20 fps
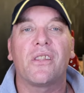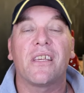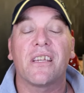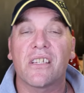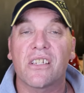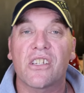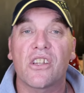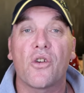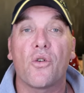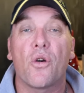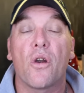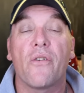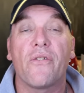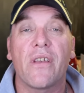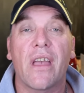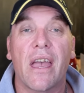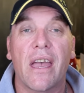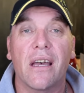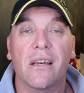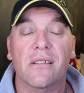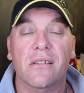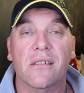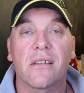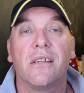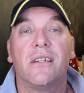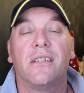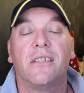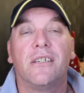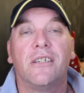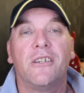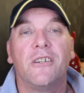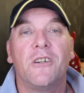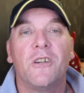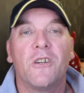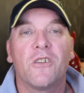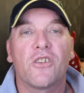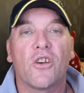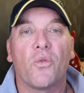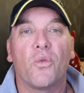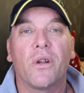to the exterior of your house.
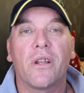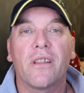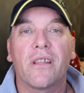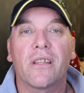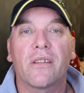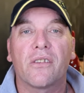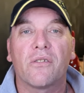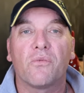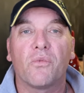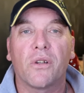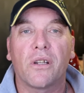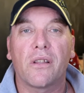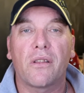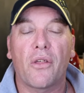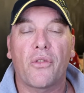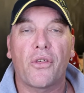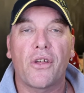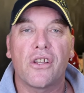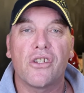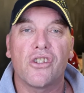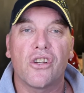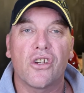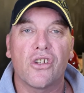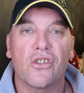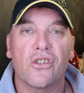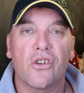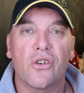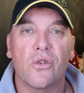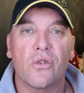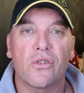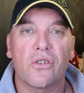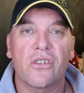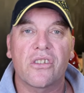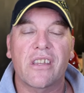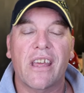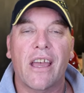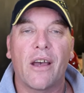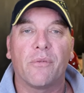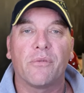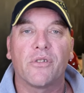So one of the things you can do
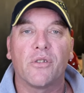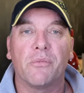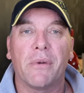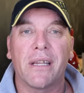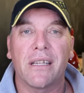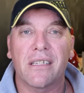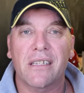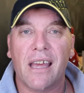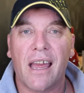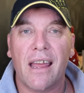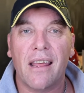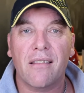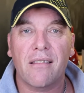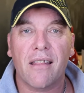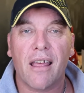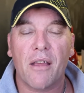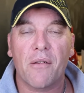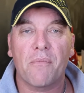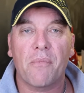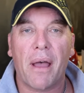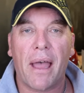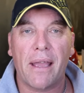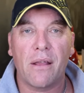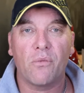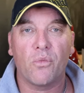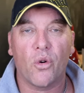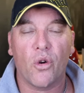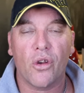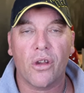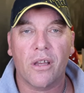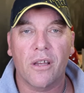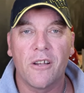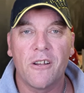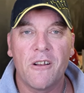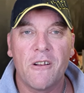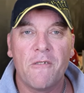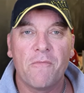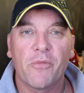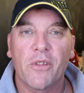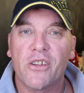just to help to maintain that paintwork
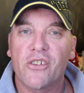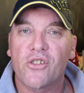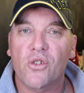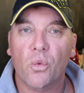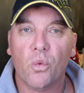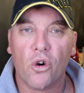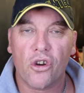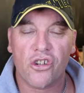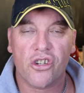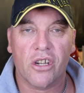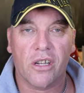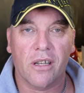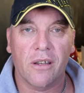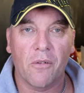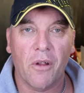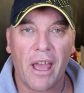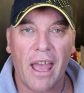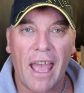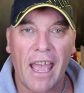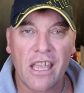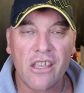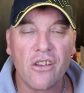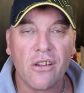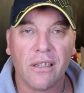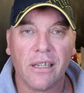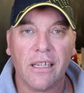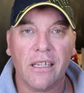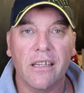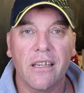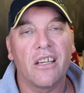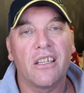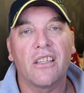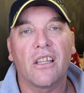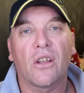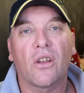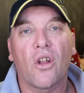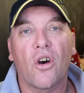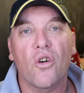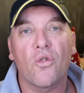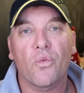is to wash it annually. In
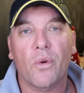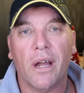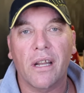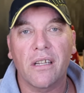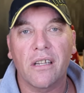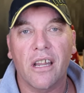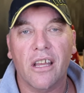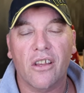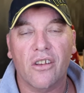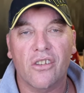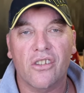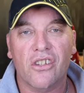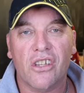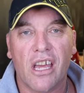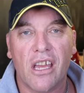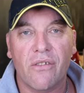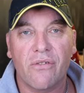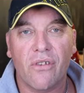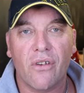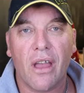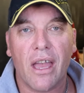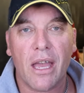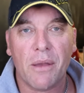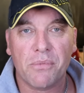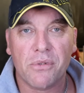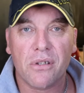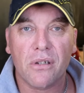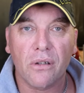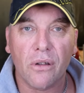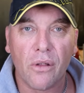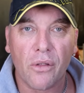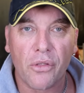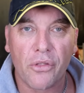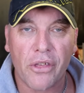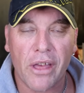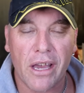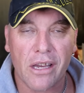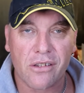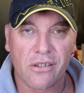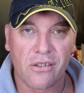the long run, it could save you absolute
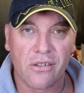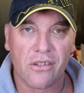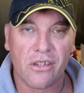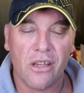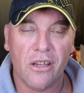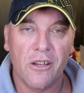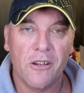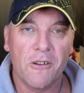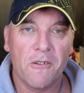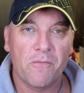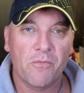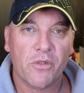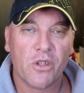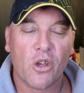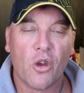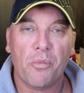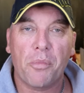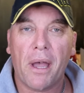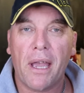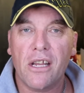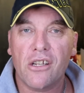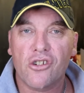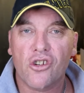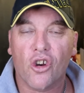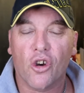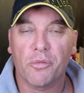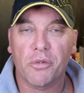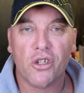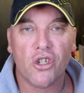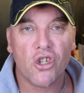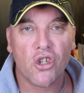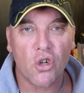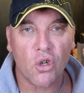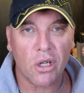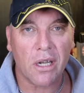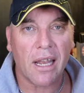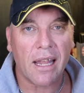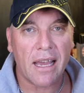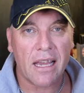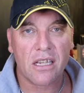thousands. So a paint job
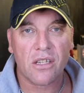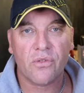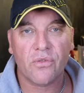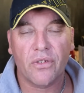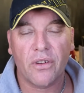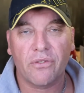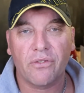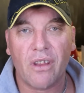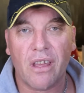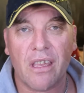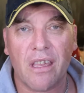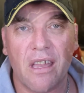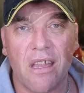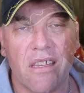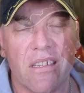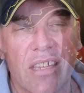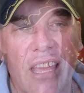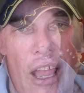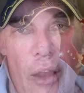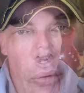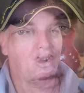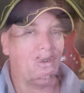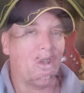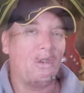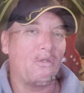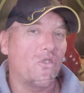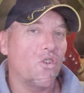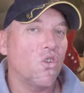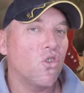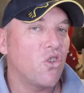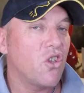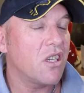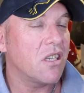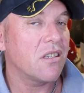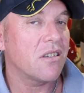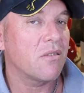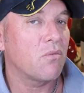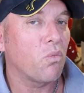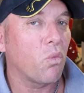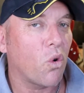should last 15 years. However, if you
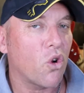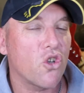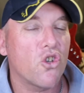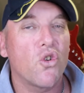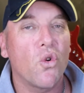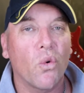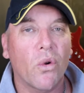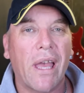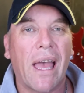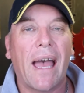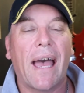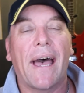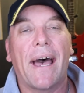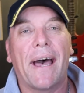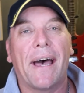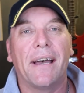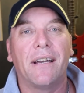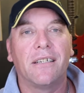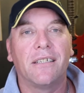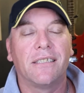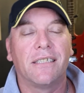didn't wash your car